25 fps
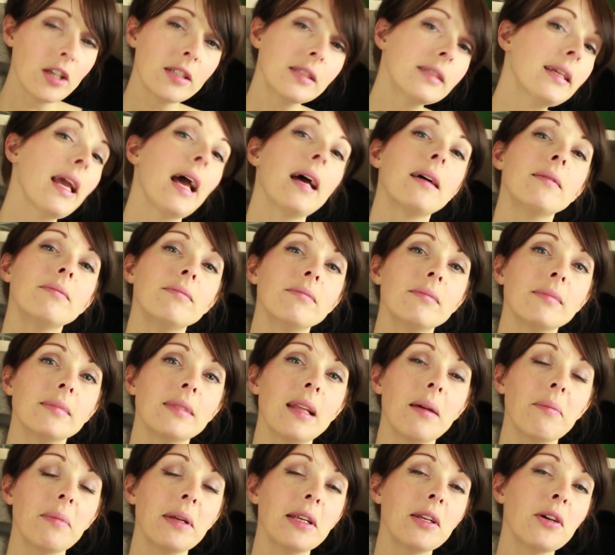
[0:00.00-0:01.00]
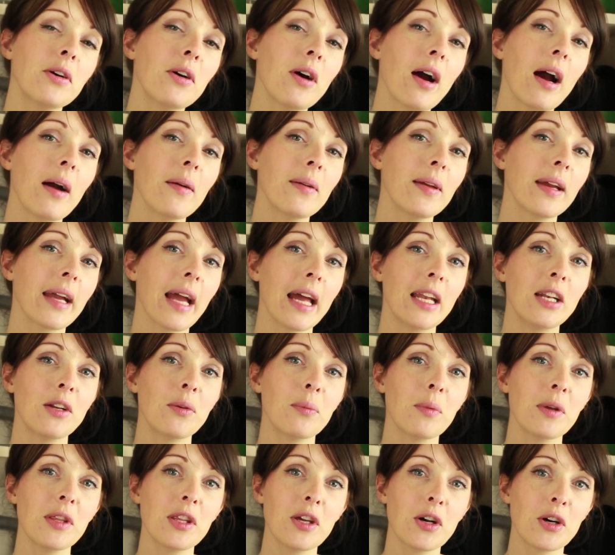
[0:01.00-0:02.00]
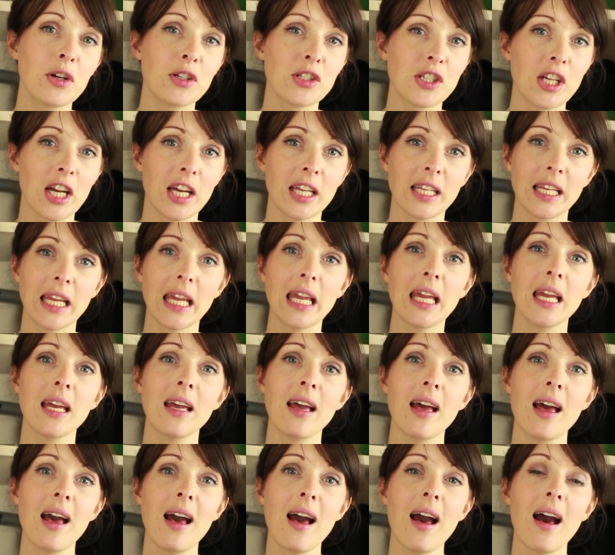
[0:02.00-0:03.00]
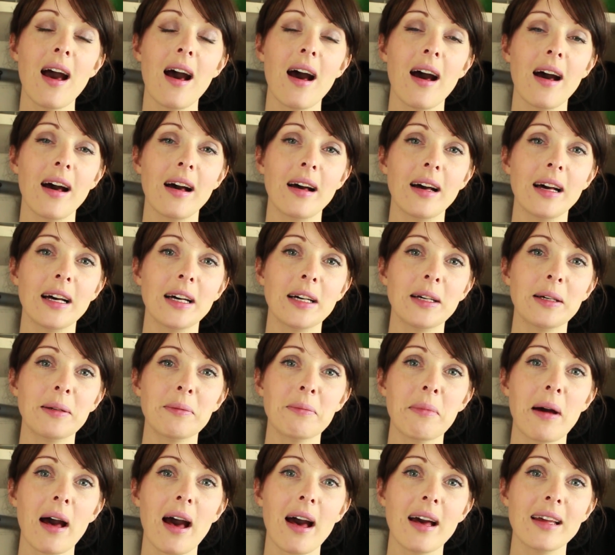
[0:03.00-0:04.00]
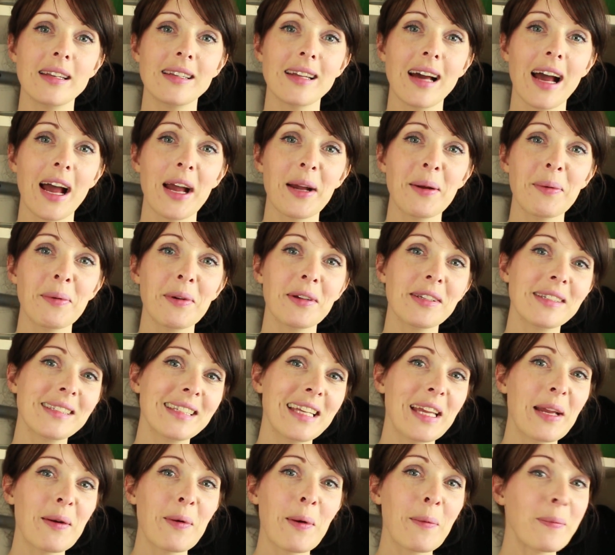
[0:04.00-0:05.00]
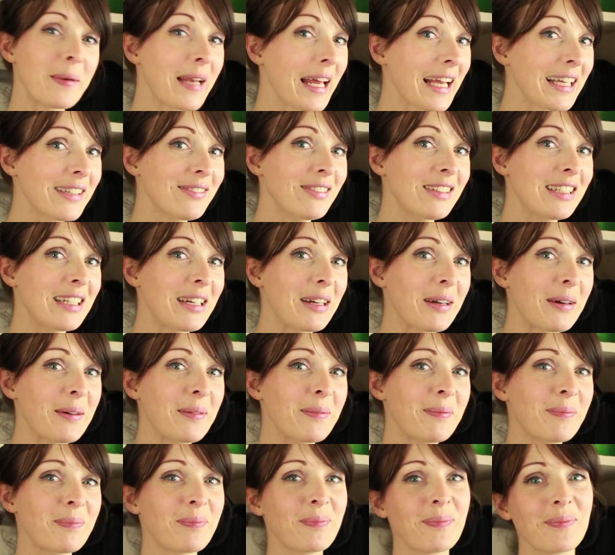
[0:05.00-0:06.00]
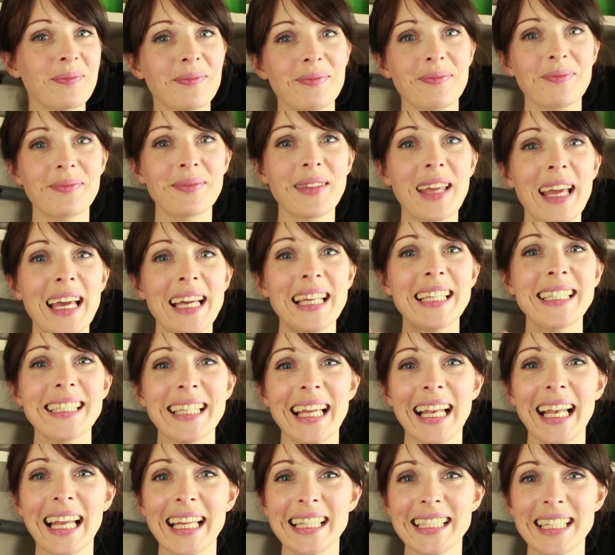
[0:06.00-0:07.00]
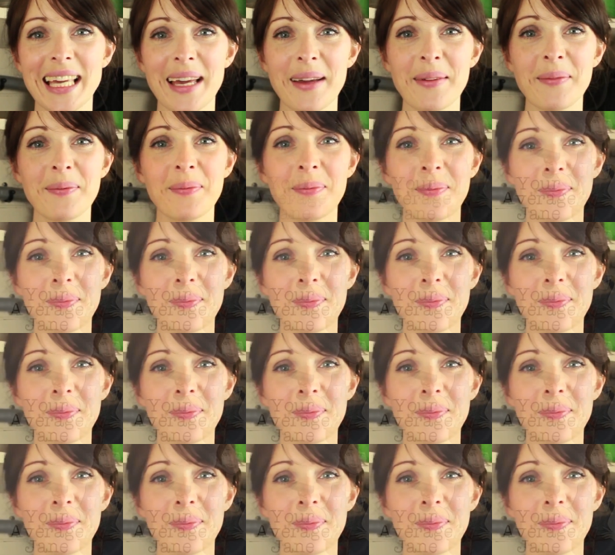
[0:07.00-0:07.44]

So yeah, let me know how you're getting on with your journey, and I will see you on the next video. See you later.